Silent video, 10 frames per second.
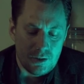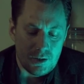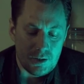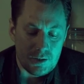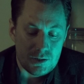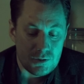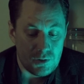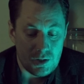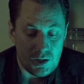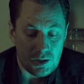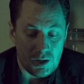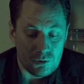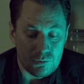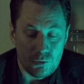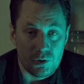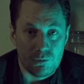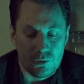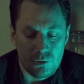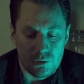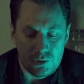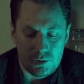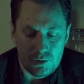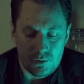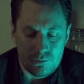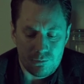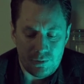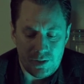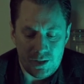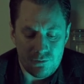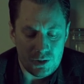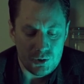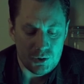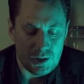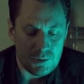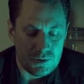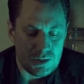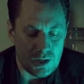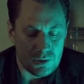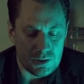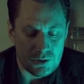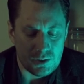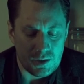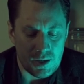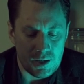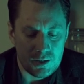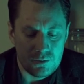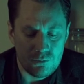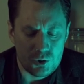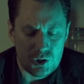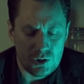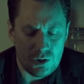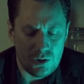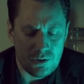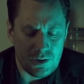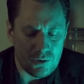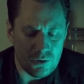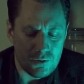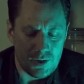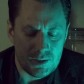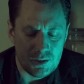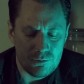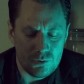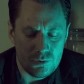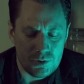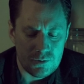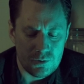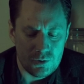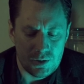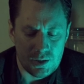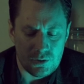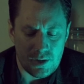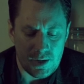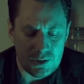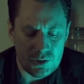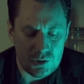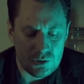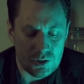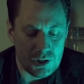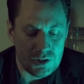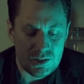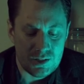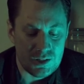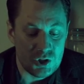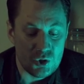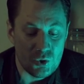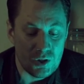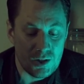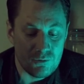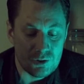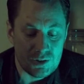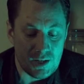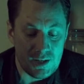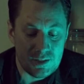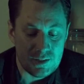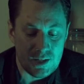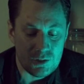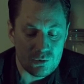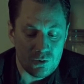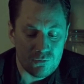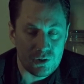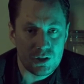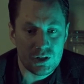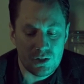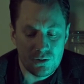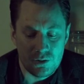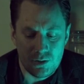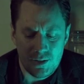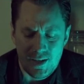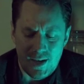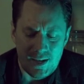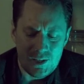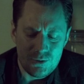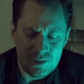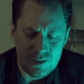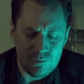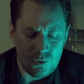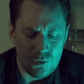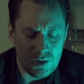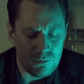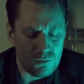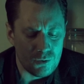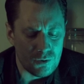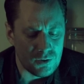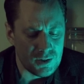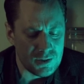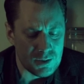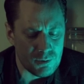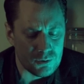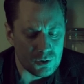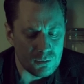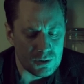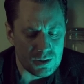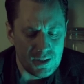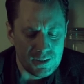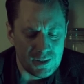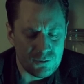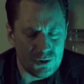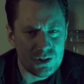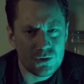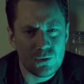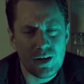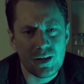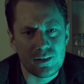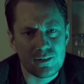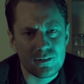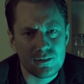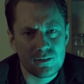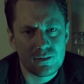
and as we hung out more and more, playing video games down at the arcade, watching all the R-rated movies we could get our hands on, and just enjoying what the 80s had to offer in general, I noticed more and more things about Robert that wasn't right.